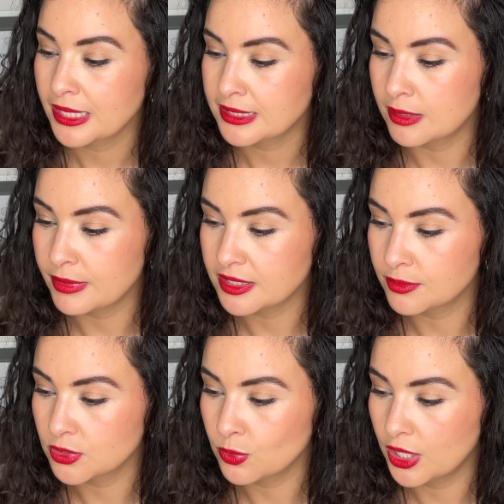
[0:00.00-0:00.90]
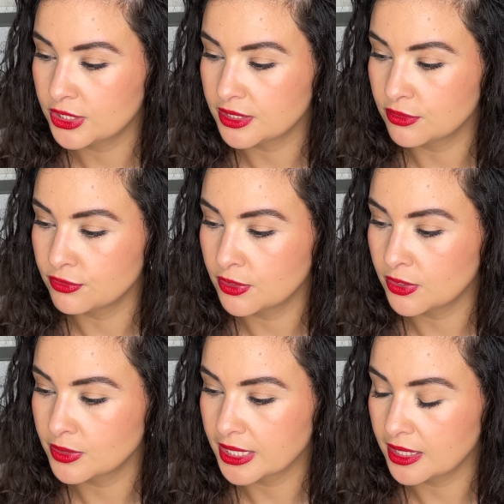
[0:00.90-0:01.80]
Send me some swatches and
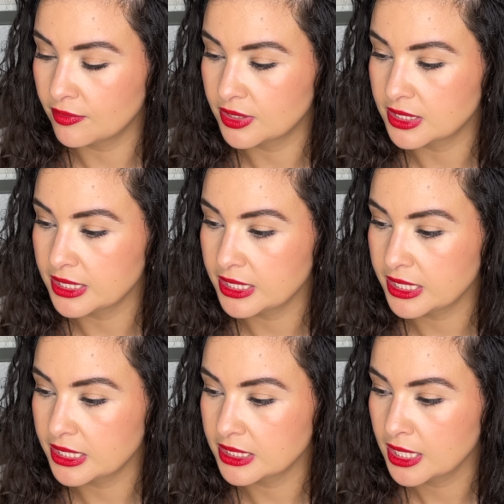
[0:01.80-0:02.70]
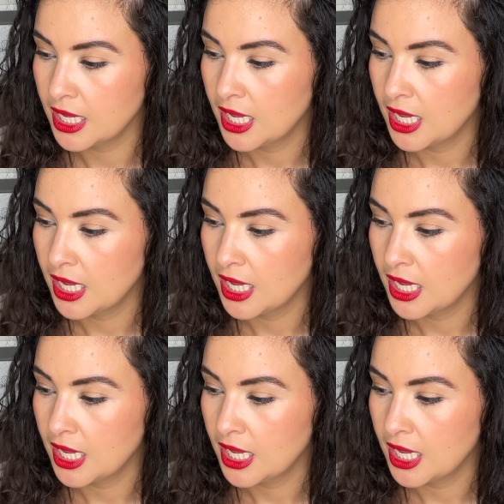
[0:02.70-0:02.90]
photos. I'd love to see these.